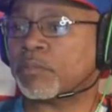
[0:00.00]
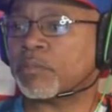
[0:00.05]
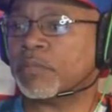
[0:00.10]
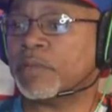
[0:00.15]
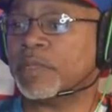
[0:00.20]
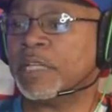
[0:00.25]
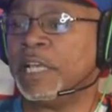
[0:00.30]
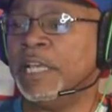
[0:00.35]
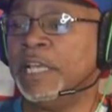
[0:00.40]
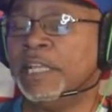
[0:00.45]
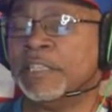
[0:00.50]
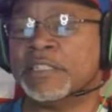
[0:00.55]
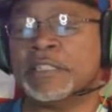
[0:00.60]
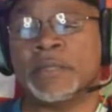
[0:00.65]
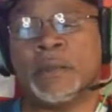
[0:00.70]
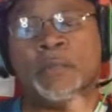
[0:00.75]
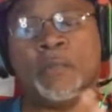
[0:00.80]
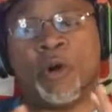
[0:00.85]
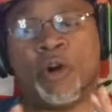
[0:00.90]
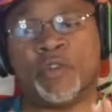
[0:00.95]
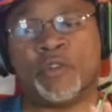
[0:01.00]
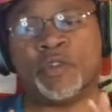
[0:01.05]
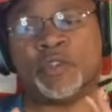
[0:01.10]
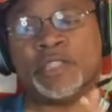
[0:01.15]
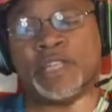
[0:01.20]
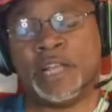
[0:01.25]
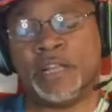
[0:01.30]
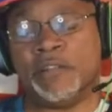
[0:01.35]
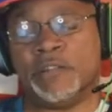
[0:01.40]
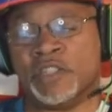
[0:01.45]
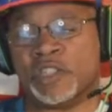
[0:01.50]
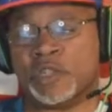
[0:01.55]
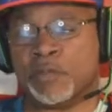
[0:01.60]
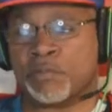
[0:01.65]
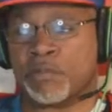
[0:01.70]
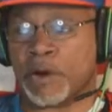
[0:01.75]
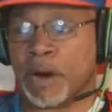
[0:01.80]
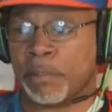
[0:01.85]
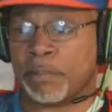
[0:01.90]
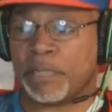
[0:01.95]
it's a Marvel television
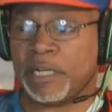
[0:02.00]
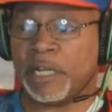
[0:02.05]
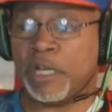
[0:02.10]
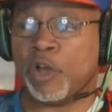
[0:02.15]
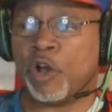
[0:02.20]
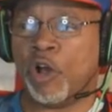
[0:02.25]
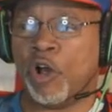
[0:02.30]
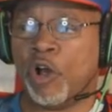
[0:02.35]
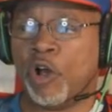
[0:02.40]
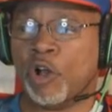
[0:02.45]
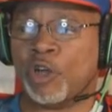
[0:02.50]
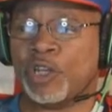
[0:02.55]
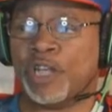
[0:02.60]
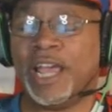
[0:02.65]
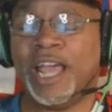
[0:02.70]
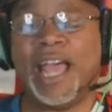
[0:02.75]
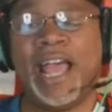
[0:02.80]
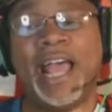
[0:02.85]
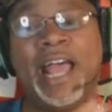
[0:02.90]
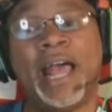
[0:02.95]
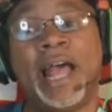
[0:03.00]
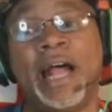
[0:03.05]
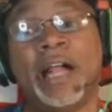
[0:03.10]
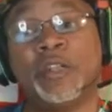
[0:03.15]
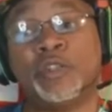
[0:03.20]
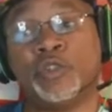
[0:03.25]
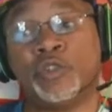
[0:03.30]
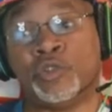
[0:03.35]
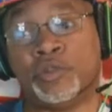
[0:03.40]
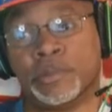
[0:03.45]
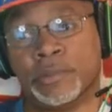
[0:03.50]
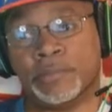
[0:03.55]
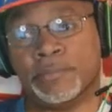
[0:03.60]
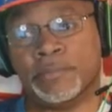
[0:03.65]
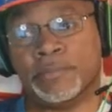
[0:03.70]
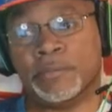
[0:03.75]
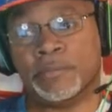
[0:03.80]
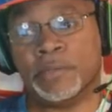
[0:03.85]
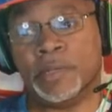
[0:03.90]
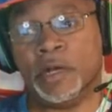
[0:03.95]
property called Hellstrom.
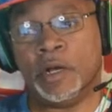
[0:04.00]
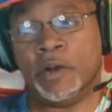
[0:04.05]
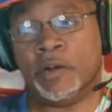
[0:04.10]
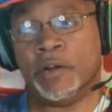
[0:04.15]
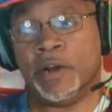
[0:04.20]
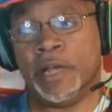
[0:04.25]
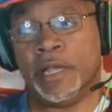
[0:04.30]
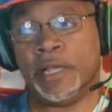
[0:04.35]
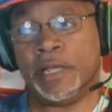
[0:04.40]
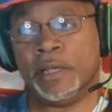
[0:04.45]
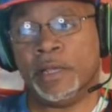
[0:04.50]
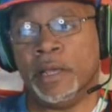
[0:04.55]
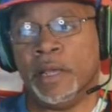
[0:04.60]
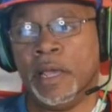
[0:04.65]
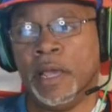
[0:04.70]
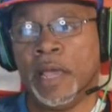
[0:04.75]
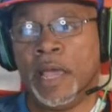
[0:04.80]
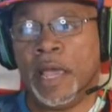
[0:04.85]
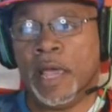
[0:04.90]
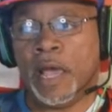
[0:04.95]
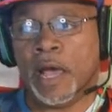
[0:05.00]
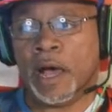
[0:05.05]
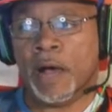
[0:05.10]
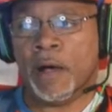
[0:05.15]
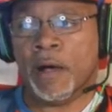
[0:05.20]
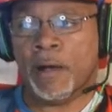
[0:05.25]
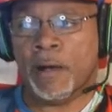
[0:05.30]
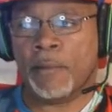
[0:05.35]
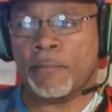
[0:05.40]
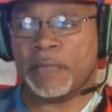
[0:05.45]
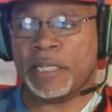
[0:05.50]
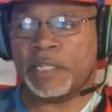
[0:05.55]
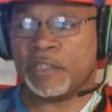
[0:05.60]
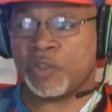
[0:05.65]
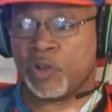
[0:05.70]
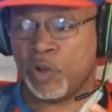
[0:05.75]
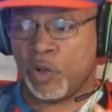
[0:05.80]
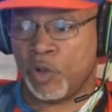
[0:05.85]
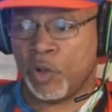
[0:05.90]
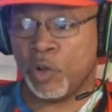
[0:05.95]
All right. Um, it's
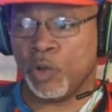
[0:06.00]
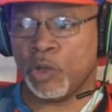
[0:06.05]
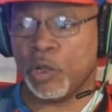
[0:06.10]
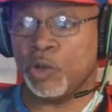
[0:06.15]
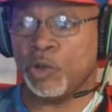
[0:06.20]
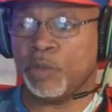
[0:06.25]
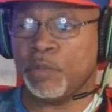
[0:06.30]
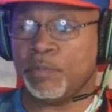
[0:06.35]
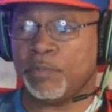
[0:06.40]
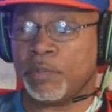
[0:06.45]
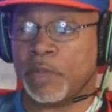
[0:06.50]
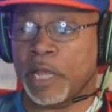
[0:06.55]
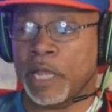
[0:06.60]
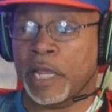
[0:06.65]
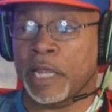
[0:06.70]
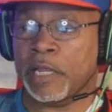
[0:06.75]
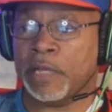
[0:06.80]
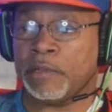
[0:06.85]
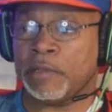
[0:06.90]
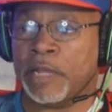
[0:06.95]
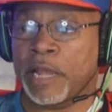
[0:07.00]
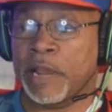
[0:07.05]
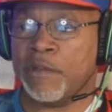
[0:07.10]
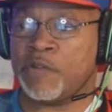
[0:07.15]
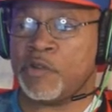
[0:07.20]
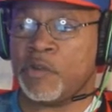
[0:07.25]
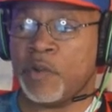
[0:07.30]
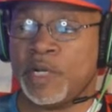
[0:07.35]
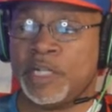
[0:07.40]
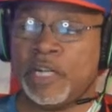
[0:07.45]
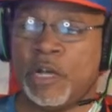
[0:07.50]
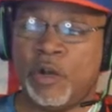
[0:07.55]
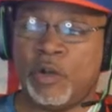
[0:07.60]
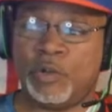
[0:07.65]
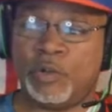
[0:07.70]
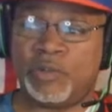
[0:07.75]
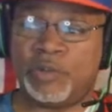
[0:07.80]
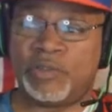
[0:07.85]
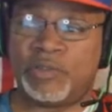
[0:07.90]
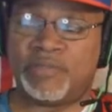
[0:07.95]
on Hulu, and everyone
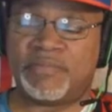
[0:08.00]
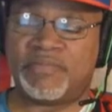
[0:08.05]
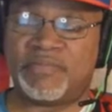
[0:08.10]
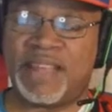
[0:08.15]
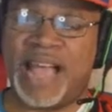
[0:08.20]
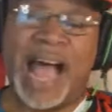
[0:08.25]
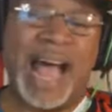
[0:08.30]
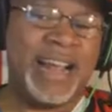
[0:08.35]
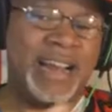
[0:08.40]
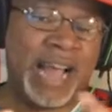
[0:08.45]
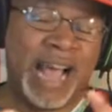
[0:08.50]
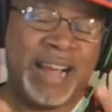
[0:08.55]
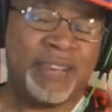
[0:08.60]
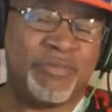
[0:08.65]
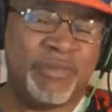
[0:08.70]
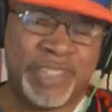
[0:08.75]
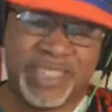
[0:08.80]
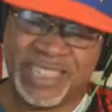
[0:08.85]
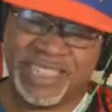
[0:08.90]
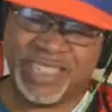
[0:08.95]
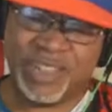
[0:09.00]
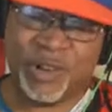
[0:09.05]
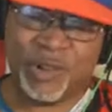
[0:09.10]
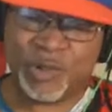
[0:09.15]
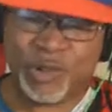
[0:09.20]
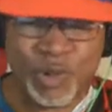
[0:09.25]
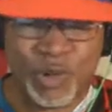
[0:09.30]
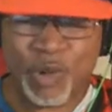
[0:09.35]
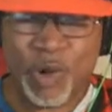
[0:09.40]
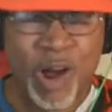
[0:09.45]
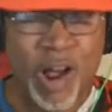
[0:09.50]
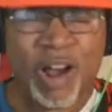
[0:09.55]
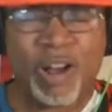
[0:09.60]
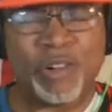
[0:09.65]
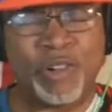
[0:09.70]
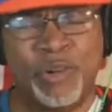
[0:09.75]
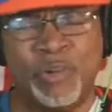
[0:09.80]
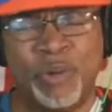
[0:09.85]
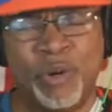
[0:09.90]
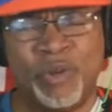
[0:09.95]
knows I, I really don't do
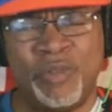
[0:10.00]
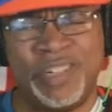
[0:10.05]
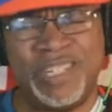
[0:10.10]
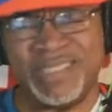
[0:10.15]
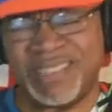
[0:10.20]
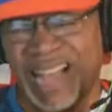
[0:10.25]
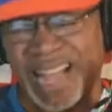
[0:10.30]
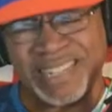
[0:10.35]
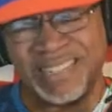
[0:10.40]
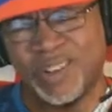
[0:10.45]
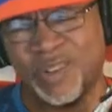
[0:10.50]
horror movies. I don't